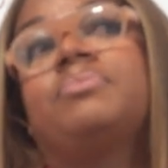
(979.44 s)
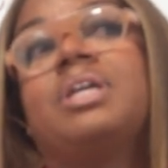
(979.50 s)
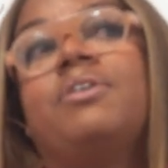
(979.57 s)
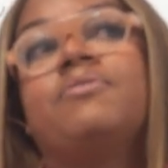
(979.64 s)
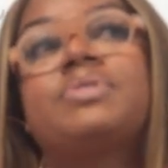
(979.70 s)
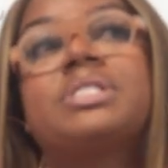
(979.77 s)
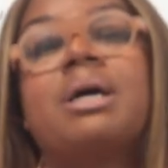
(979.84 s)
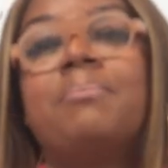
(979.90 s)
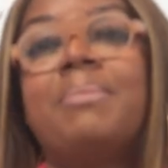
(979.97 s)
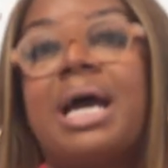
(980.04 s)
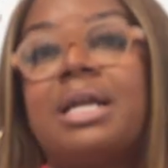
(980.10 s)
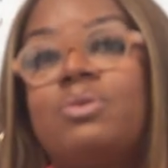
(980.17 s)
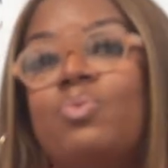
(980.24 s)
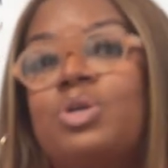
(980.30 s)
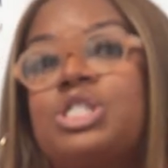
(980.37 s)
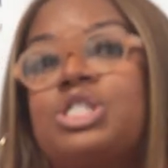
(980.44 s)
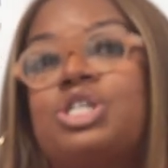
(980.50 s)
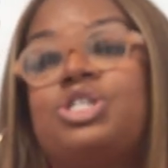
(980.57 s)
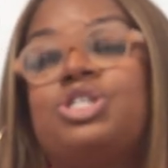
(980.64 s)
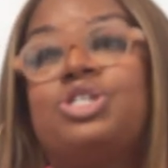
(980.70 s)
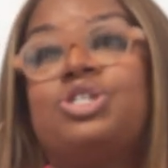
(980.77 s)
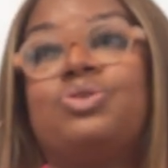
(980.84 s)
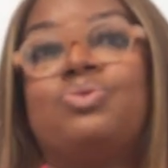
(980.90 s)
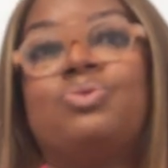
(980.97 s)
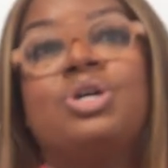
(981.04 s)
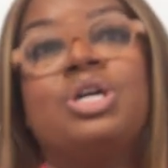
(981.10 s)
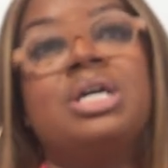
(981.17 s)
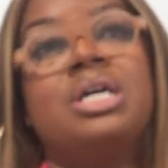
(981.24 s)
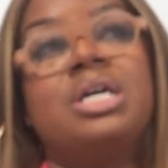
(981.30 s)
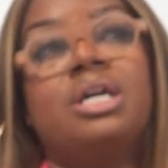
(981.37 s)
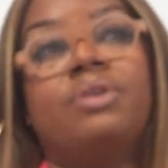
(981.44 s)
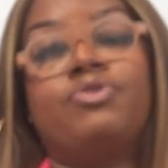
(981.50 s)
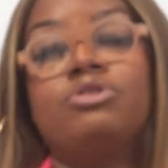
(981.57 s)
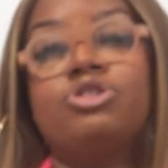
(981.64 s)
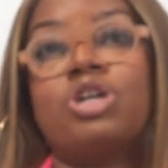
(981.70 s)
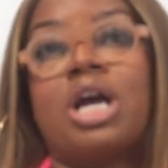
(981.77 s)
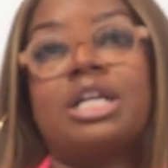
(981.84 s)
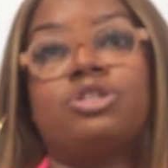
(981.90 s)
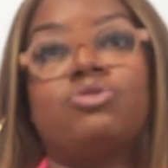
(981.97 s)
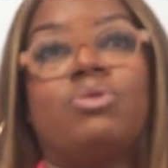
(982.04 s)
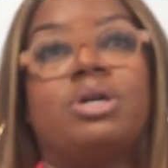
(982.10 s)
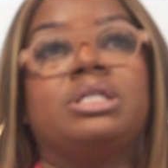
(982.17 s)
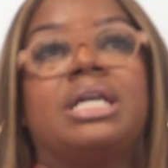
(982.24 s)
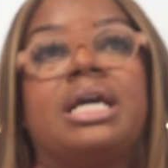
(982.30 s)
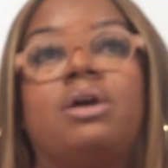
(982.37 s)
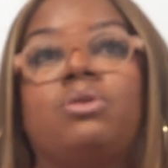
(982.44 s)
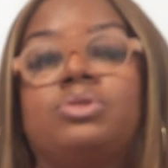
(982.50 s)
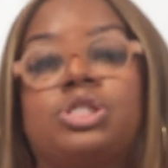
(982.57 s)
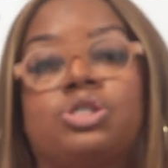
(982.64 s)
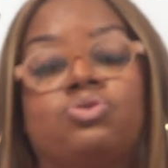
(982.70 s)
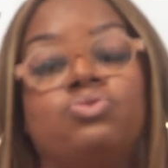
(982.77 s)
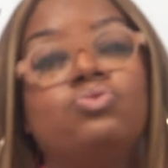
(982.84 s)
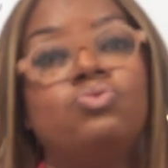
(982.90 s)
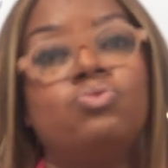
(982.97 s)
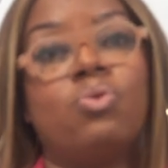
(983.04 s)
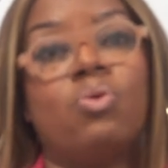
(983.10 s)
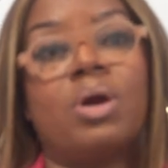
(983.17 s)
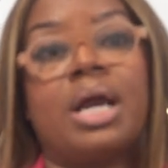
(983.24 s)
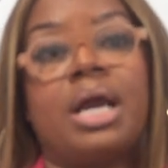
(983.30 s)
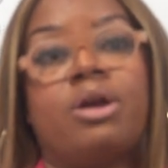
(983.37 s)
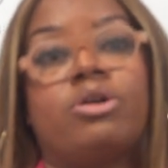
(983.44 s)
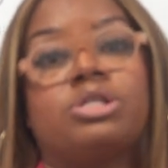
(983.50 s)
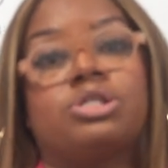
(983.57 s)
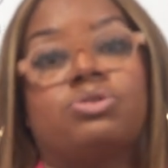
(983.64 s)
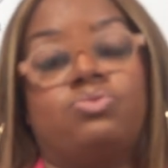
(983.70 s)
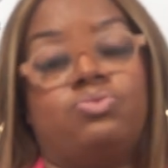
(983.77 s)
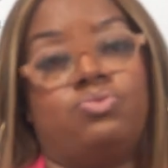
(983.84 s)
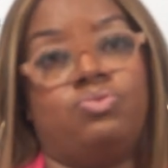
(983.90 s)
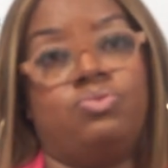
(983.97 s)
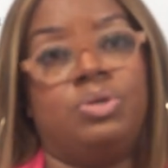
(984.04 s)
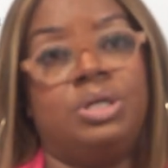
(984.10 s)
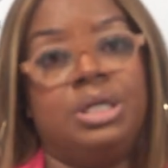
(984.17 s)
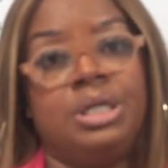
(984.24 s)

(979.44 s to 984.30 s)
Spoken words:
if somebody went to you, if you're trying to do a nail school or hair school,